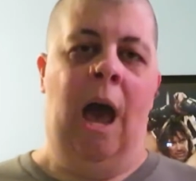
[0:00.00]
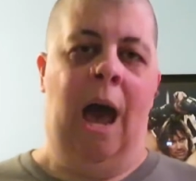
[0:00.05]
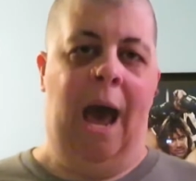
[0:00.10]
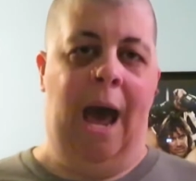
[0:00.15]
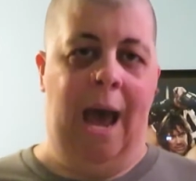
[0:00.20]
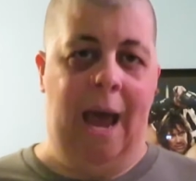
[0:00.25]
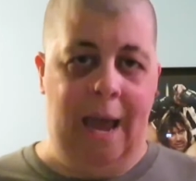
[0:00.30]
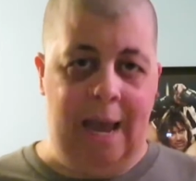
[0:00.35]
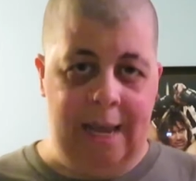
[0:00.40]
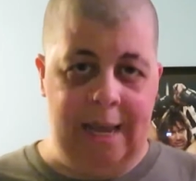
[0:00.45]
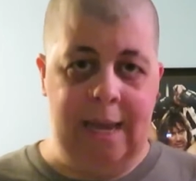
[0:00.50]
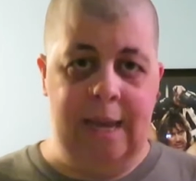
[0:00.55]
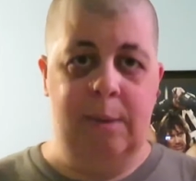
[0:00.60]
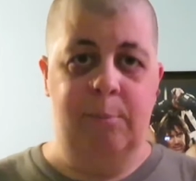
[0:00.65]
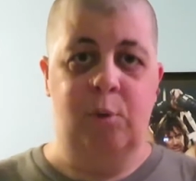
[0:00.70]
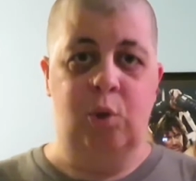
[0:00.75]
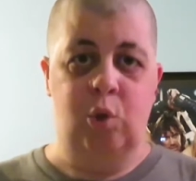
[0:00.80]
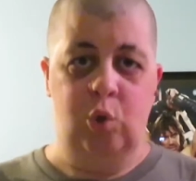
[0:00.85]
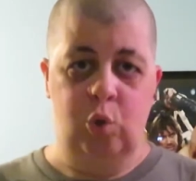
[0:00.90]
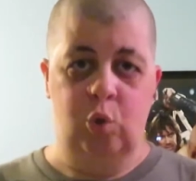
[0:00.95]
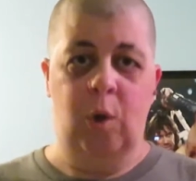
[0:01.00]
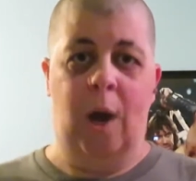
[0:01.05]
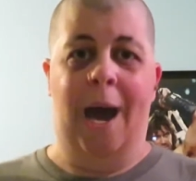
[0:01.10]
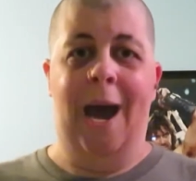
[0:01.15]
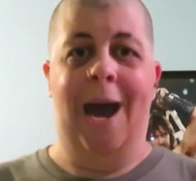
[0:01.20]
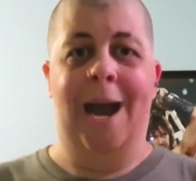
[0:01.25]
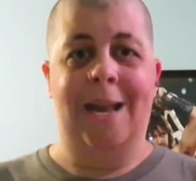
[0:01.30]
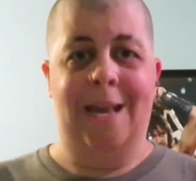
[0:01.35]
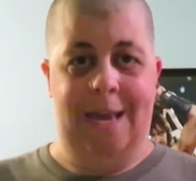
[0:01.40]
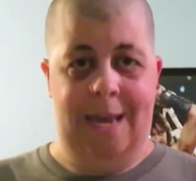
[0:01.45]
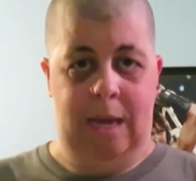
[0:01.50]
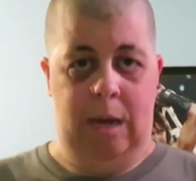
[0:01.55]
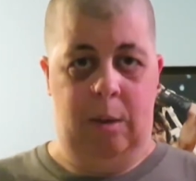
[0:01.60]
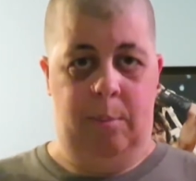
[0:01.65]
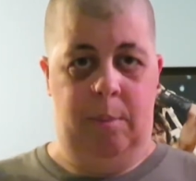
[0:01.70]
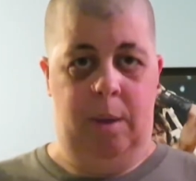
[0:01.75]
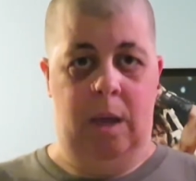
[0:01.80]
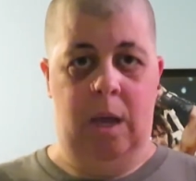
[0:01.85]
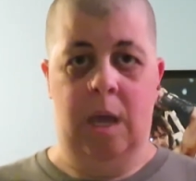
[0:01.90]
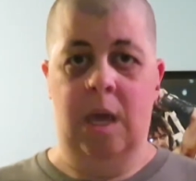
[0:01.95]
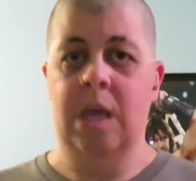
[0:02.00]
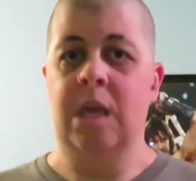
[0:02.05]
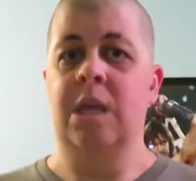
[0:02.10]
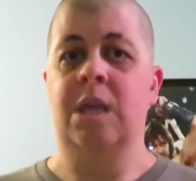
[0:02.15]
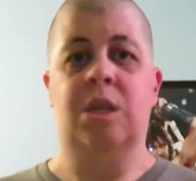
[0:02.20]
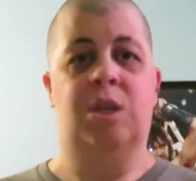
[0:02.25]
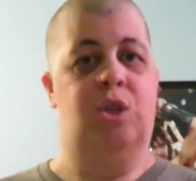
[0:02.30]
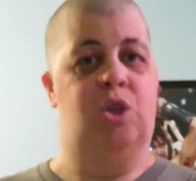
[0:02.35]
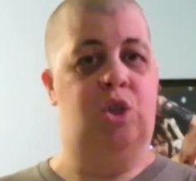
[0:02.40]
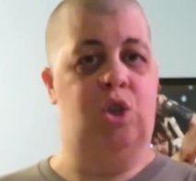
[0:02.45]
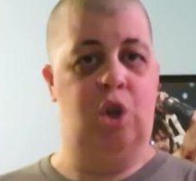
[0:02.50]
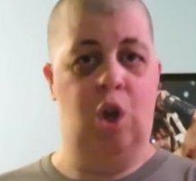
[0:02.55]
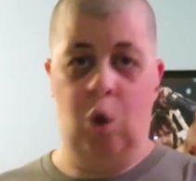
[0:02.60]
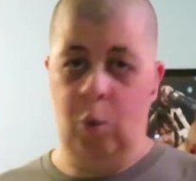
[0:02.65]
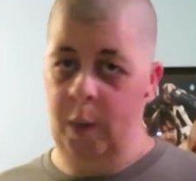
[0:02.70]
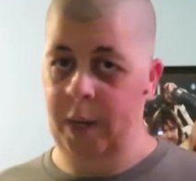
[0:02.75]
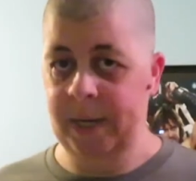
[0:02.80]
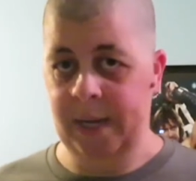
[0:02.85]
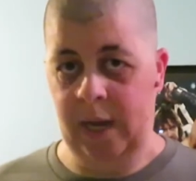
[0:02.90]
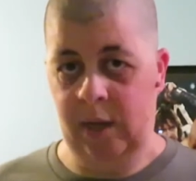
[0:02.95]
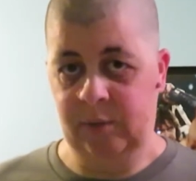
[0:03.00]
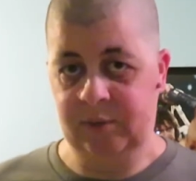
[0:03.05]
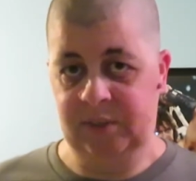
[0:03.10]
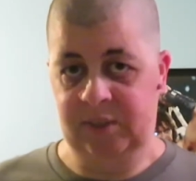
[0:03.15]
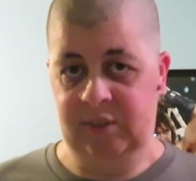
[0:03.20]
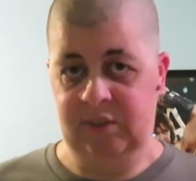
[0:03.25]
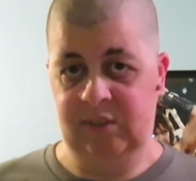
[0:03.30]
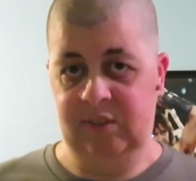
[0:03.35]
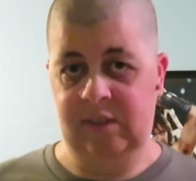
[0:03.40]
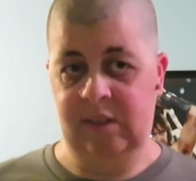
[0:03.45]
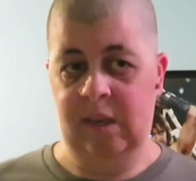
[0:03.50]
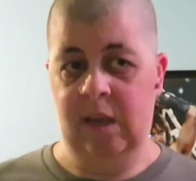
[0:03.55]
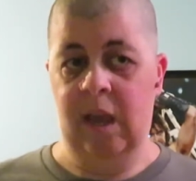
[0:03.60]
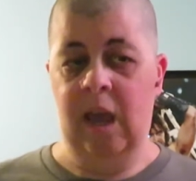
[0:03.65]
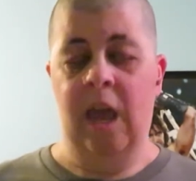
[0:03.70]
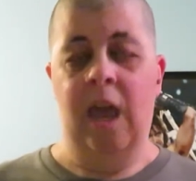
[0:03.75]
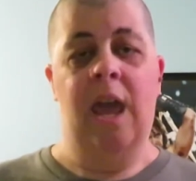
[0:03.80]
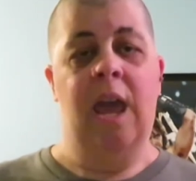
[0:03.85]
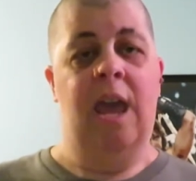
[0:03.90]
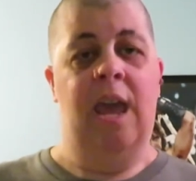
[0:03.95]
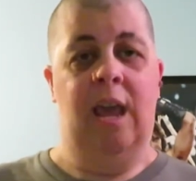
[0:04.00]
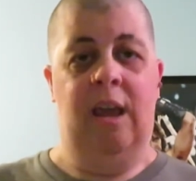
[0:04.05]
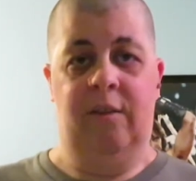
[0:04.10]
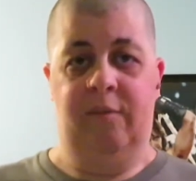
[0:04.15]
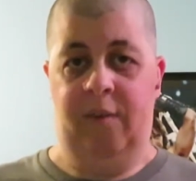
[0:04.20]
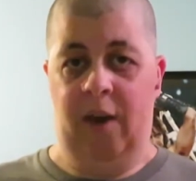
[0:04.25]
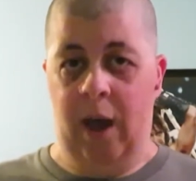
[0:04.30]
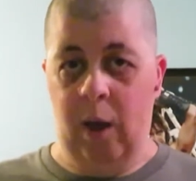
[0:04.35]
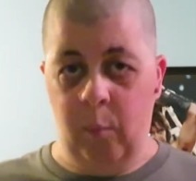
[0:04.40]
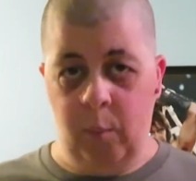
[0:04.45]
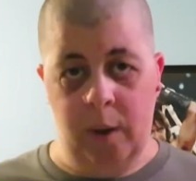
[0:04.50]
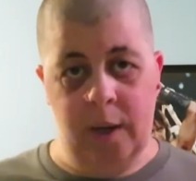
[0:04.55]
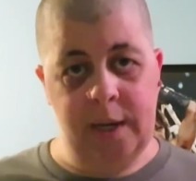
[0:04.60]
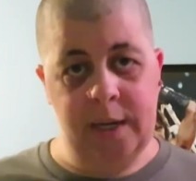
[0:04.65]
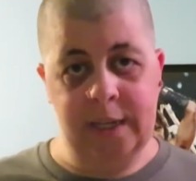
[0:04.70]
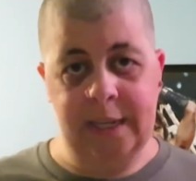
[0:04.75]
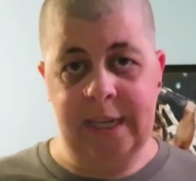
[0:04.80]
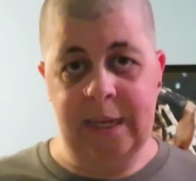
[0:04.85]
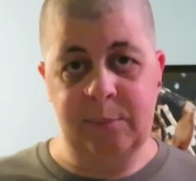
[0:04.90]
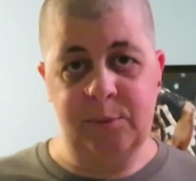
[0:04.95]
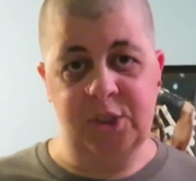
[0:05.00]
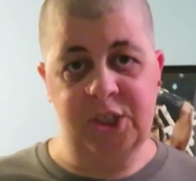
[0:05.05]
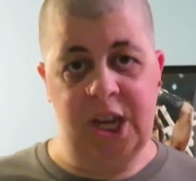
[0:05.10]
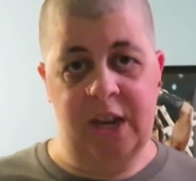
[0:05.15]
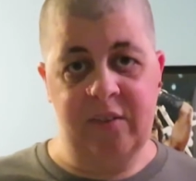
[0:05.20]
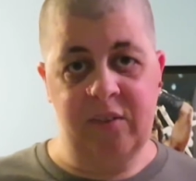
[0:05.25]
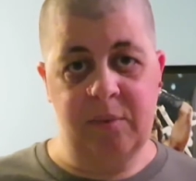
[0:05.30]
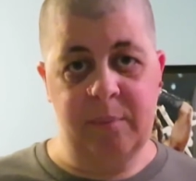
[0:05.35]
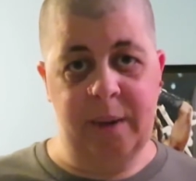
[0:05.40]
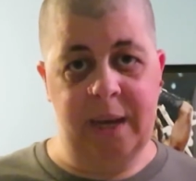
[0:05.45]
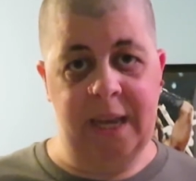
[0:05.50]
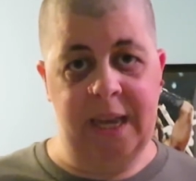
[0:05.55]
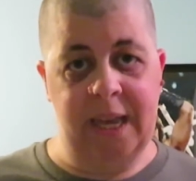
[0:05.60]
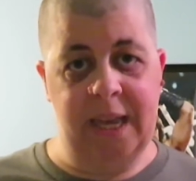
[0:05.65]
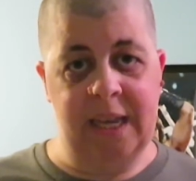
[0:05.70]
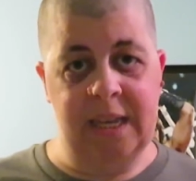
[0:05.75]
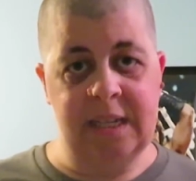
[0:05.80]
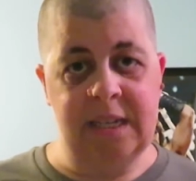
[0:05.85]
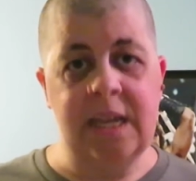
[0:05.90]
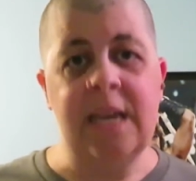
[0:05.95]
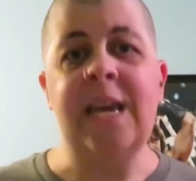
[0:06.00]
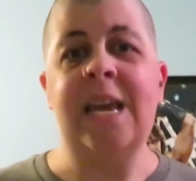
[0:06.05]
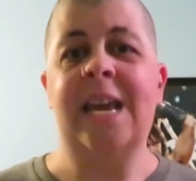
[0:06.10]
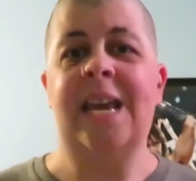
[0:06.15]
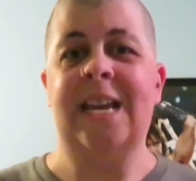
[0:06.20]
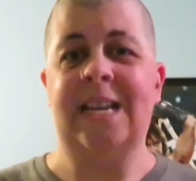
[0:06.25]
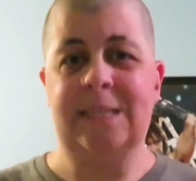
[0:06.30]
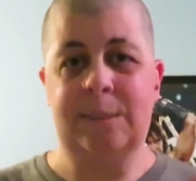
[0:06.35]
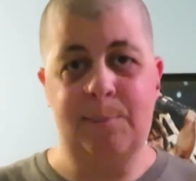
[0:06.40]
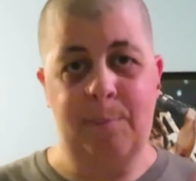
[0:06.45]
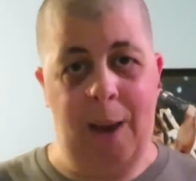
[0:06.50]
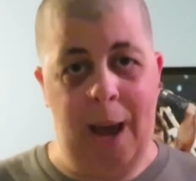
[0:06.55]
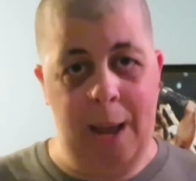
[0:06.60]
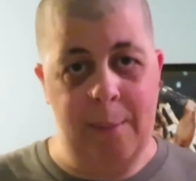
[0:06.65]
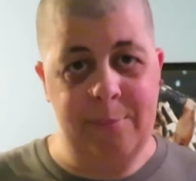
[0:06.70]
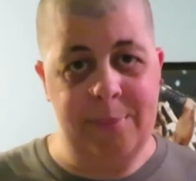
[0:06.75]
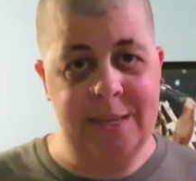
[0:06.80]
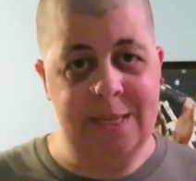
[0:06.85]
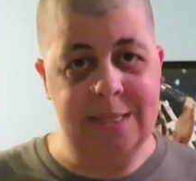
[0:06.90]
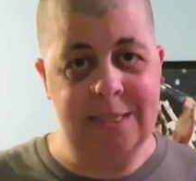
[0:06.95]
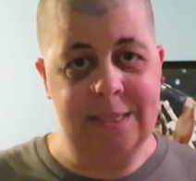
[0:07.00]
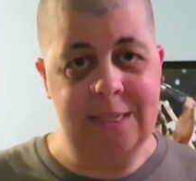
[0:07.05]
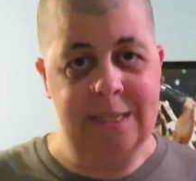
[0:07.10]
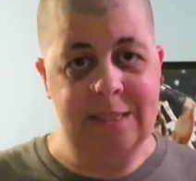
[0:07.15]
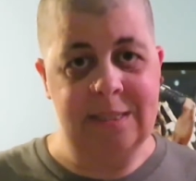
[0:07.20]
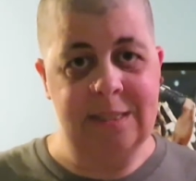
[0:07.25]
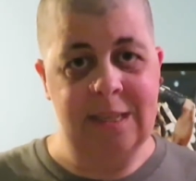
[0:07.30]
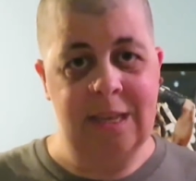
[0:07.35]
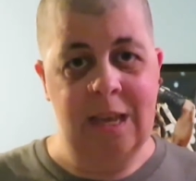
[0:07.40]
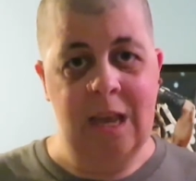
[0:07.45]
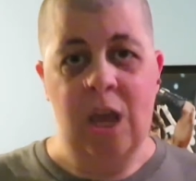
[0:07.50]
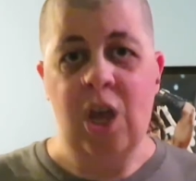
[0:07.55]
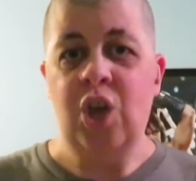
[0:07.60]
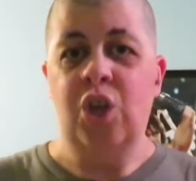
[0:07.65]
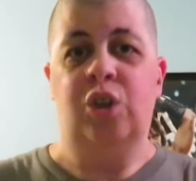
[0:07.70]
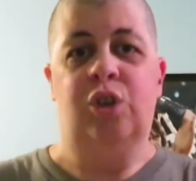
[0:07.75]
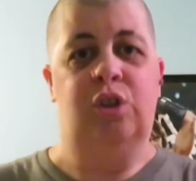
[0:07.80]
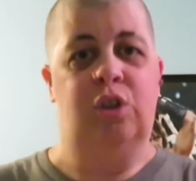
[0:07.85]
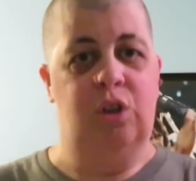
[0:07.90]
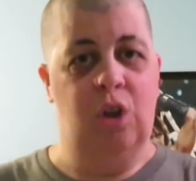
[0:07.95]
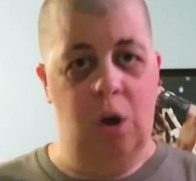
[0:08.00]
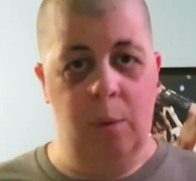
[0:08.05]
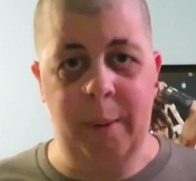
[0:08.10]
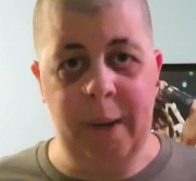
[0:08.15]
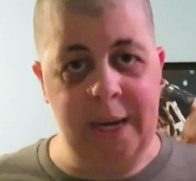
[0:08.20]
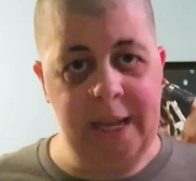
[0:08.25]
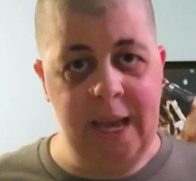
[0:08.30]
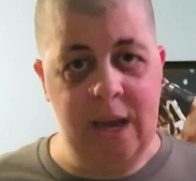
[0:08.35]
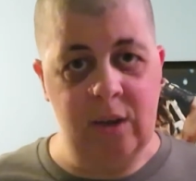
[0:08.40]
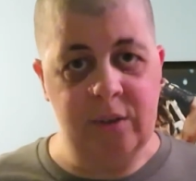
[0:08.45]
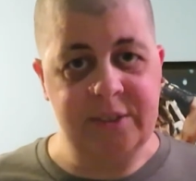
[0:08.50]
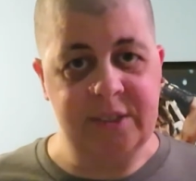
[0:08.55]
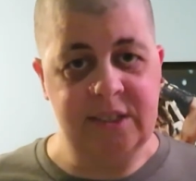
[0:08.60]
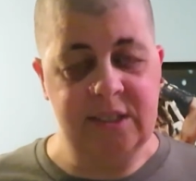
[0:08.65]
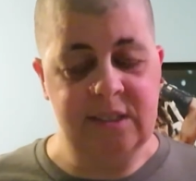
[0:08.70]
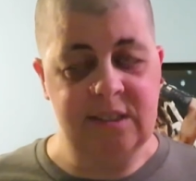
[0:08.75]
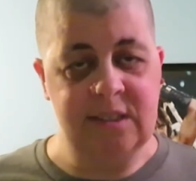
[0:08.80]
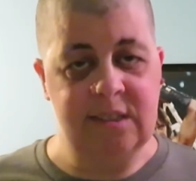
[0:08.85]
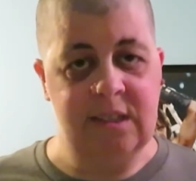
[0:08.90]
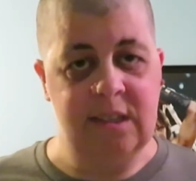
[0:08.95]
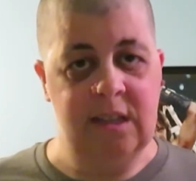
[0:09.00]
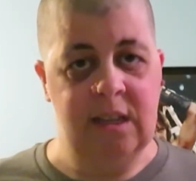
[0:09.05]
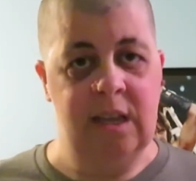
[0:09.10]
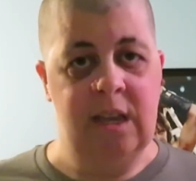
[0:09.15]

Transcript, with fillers: I am who I am. No one else's. If I want to keep shaving my head, it's my business, nobody else's.